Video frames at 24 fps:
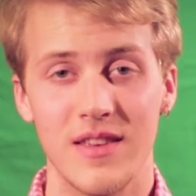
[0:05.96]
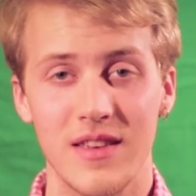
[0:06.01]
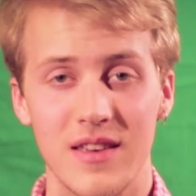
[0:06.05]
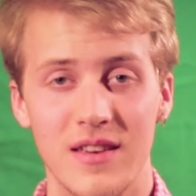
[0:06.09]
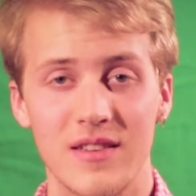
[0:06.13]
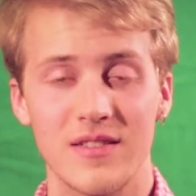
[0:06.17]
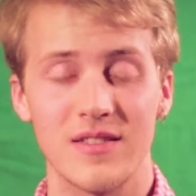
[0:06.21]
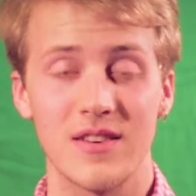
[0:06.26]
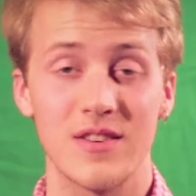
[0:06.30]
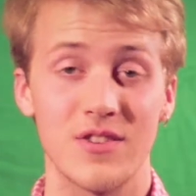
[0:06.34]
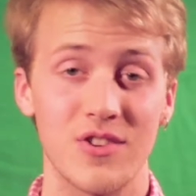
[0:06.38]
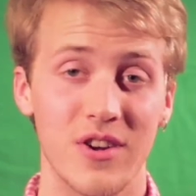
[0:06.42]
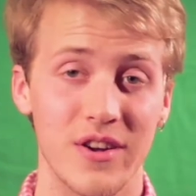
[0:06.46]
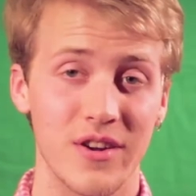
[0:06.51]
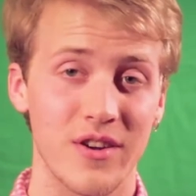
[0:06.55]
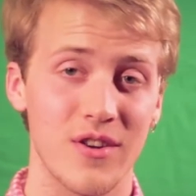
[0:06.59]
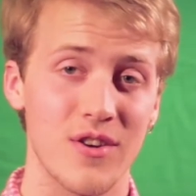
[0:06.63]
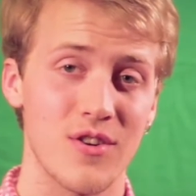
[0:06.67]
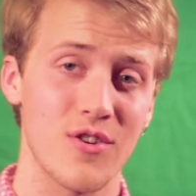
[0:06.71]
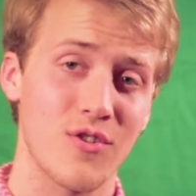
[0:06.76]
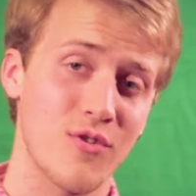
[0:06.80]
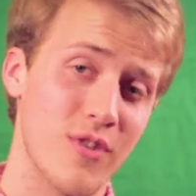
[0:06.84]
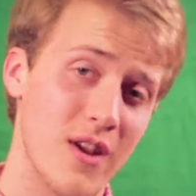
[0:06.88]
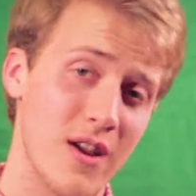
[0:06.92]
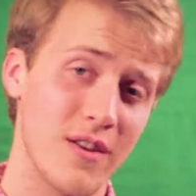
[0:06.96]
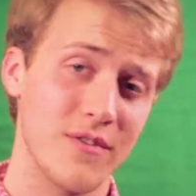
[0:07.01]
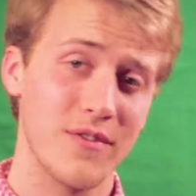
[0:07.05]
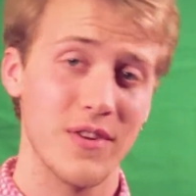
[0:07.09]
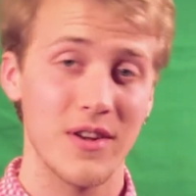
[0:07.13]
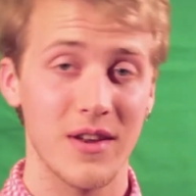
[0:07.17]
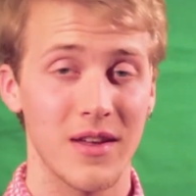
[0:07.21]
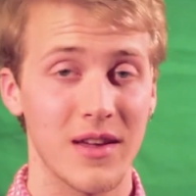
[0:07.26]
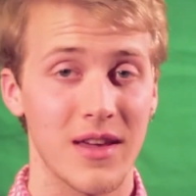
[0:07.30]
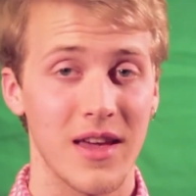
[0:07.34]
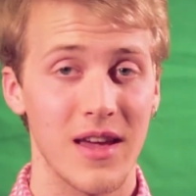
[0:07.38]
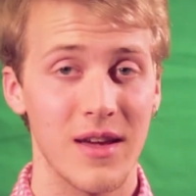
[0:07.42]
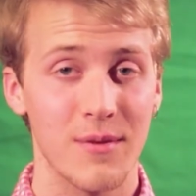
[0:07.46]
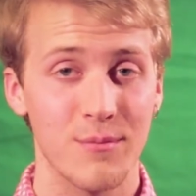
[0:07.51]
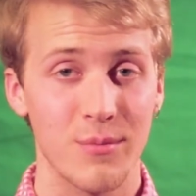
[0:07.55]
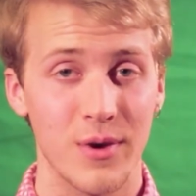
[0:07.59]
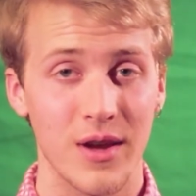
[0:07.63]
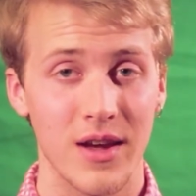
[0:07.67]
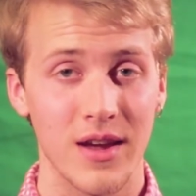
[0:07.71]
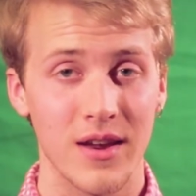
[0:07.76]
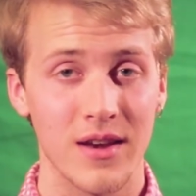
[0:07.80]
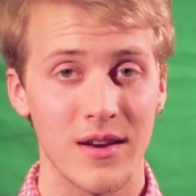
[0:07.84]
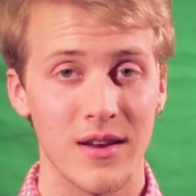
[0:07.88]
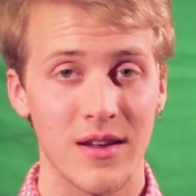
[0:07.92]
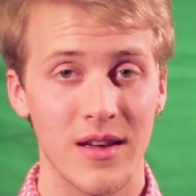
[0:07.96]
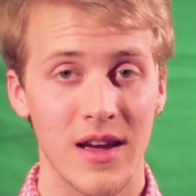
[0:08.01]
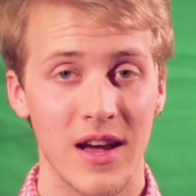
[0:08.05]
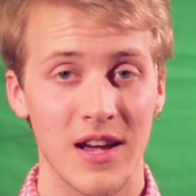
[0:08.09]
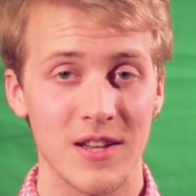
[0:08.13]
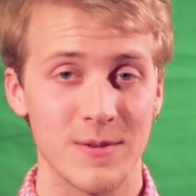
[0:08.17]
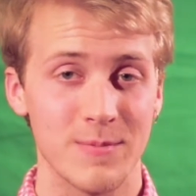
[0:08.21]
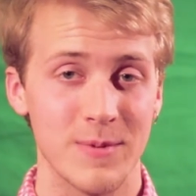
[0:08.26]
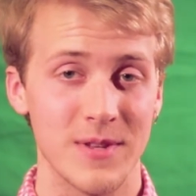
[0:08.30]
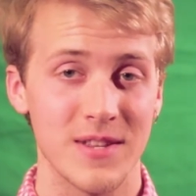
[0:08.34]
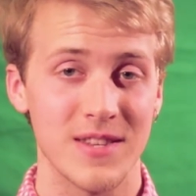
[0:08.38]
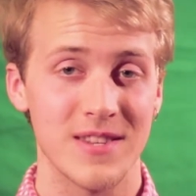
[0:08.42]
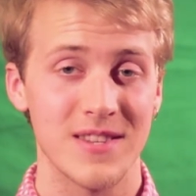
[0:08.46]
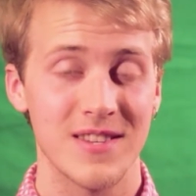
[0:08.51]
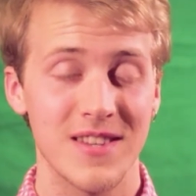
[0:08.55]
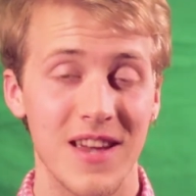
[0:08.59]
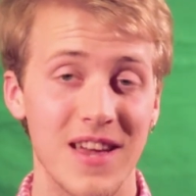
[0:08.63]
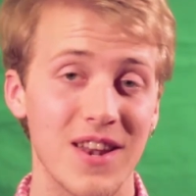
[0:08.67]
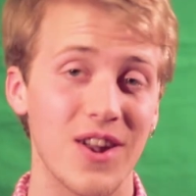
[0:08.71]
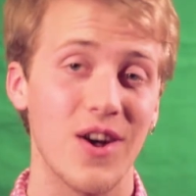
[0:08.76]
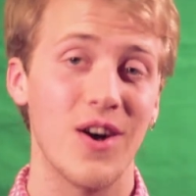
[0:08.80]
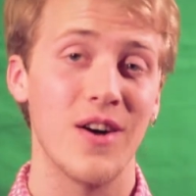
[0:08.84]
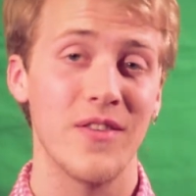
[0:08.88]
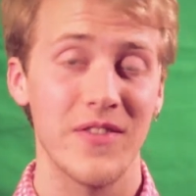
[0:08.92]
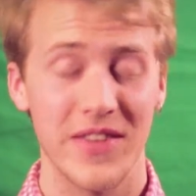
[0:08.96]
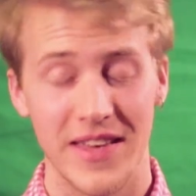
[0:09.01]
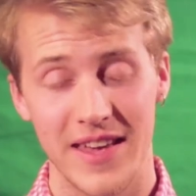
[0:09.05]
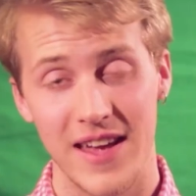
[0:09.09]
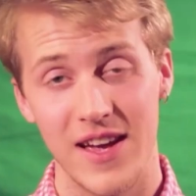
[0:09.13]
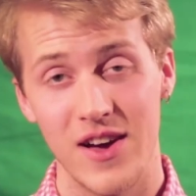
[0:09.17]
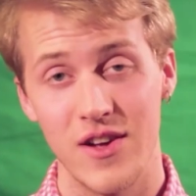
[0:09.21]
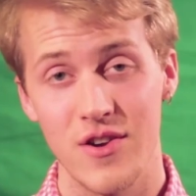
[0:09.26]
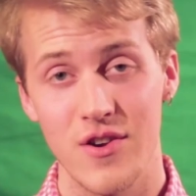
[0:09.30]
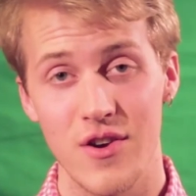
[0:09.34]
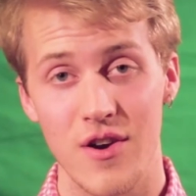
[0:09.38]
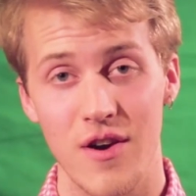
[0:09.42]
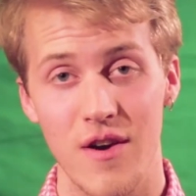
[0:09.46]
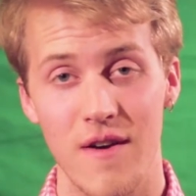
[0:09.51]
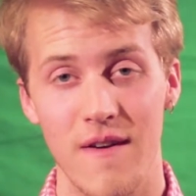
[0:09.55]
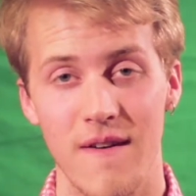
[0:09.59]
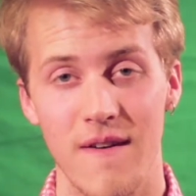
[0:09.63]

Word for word: the Sunshine Girl crowdfunding campaign has been set on the calendar.